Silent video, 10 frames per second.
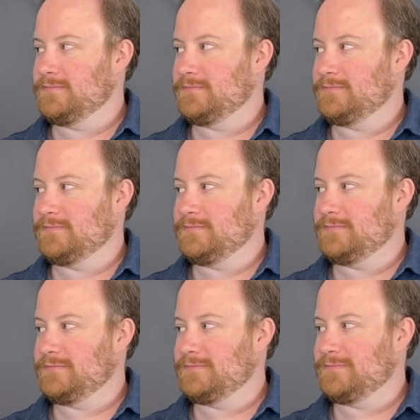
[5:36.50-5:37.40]

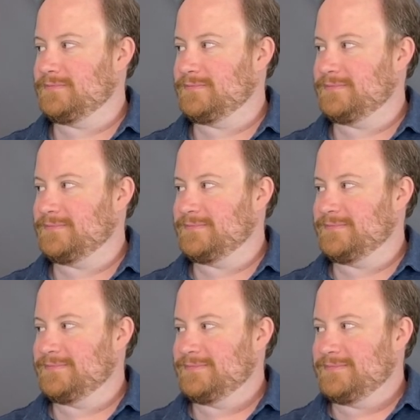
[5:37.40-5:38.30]

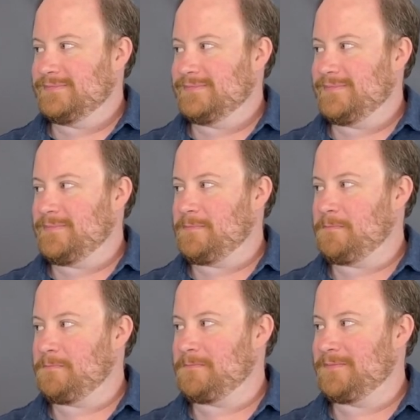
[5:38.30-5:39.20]

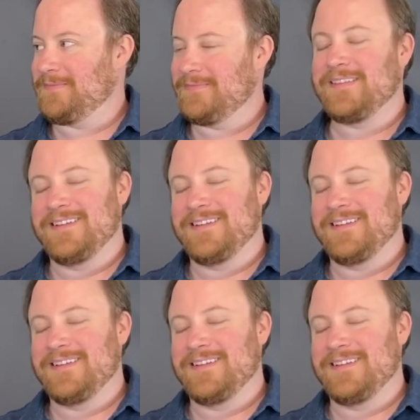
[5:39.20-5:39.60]
(not speaking)